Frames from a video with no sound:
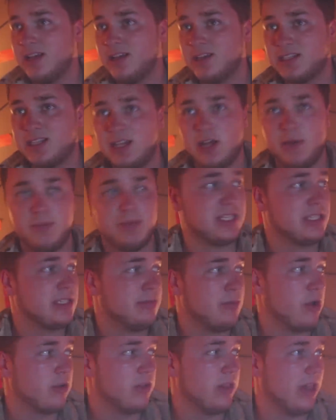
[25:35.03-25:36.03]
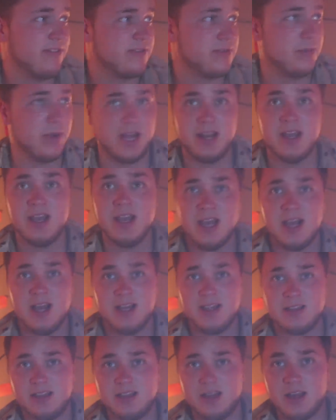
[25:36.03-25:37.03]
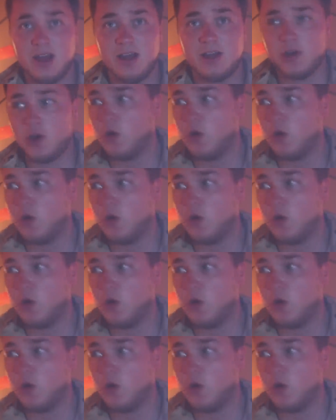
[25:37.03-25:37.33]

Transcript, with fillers: there's a little bit of smoke left, but the, the